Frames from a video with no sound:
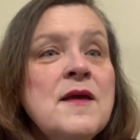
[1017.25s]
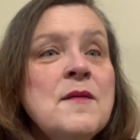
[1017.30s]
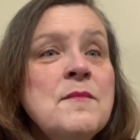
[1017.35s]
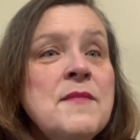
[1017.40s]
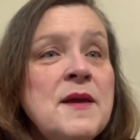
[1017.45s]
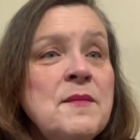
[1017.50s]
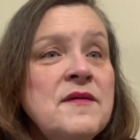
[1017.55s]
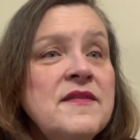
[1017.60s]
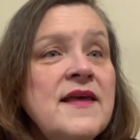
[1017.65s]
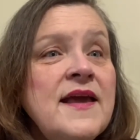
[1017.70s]

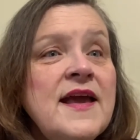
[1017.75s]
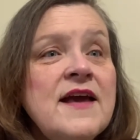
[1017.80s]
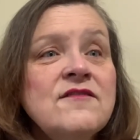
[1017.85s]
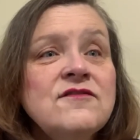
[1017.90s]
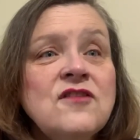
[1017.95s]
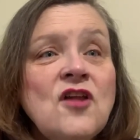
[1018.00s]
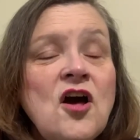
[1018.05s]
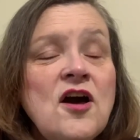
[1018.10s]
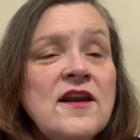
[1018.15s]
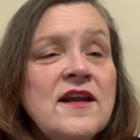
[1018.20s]
Maybe they have
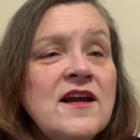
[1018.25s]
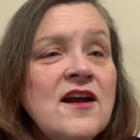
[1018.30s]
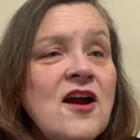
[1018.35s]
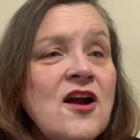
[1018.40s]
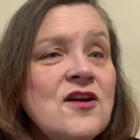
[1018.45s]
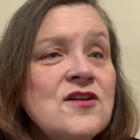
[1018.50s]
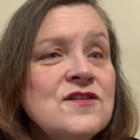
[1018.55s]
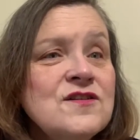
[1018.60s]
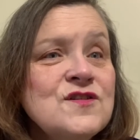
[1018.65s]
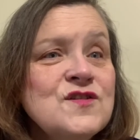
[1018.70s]
lawn and
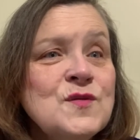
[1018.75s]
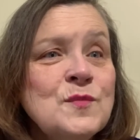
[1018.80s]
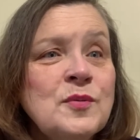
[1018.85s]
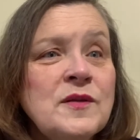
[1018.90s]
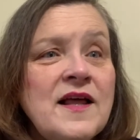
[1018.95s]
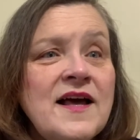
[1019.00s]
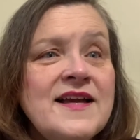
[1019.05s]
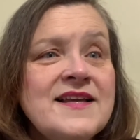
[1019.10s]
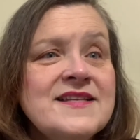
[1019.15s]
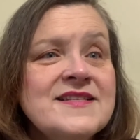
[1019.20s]
garden
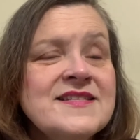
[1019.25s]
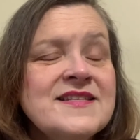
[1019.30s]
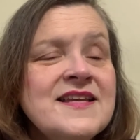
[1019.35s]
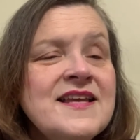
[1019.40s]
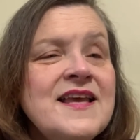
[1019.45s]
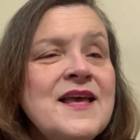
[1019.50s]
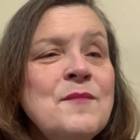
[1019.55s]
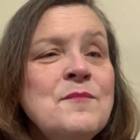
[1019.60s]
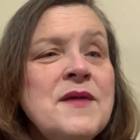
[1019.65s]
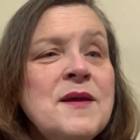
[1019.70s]
supplies.
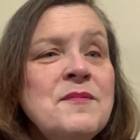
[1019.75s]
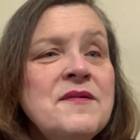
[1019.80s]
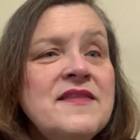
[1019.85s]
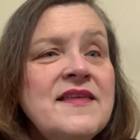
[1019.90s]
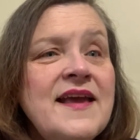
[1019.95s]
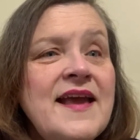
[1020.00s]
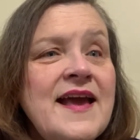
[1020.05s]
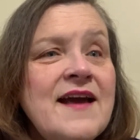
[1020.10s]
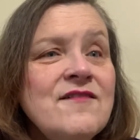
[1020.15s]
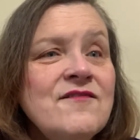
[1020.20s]
Maybe
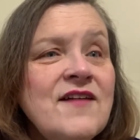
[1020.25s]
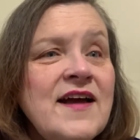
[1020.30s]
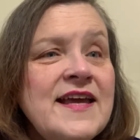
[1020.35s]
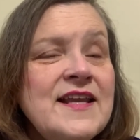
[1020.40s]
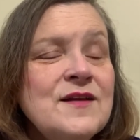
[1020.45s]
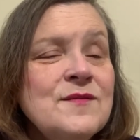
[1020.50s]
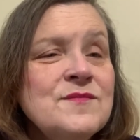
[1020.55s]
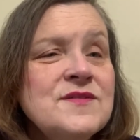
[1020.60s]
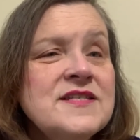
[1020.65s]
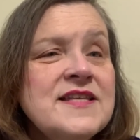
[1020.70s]
they have
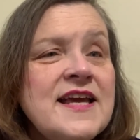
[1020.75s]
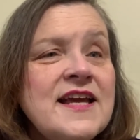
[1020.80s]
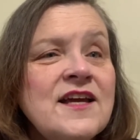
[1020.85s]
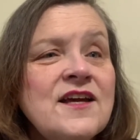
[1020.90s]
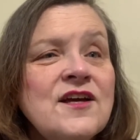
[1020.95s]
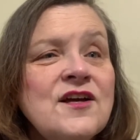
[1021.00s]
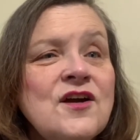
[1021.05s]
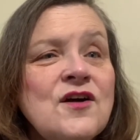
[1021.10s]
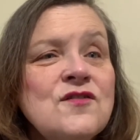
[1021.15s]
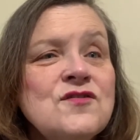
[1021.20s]
items that
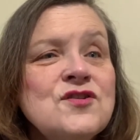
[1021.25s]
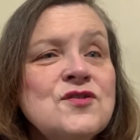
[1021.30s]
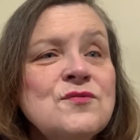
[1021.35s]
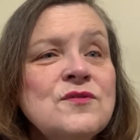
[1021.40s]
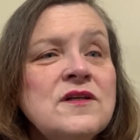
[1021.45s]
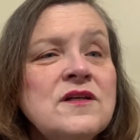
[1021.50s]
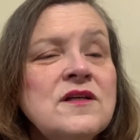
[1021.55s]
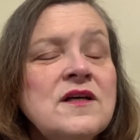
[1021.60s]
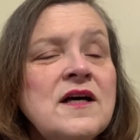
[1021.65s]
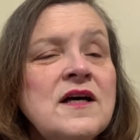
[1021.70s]
could go to
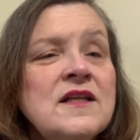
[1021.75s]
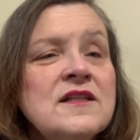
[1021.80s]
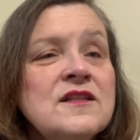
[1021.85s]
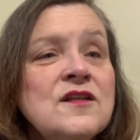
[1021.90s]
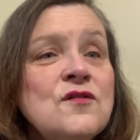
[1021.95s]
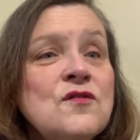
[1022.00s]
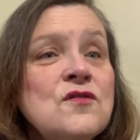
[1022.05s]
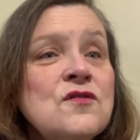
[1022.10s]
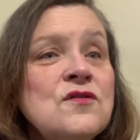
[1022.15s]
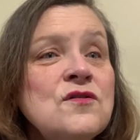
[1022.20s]
a
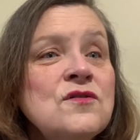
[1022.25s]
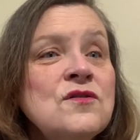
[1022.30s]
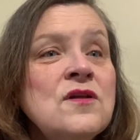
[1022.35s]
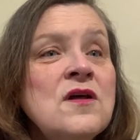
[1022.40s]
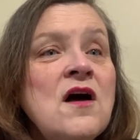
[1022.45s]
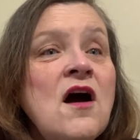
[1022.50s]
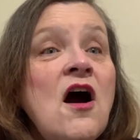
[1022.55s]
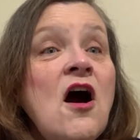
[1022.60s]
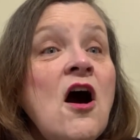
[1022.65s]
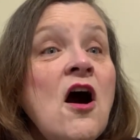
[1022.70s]
local
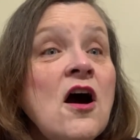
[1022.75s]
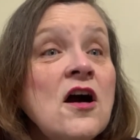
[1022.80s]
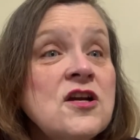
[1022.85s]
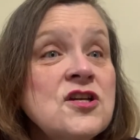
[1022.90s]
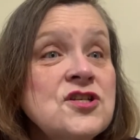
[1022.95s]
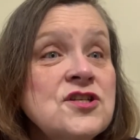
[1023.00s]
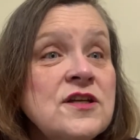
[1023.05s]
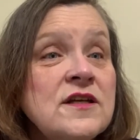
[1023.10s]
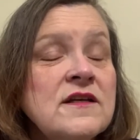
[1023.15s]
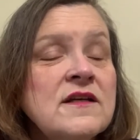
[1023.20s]

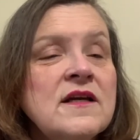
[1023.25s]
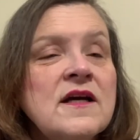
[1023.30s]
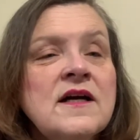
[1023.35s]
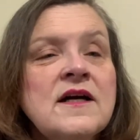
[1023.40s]
auction.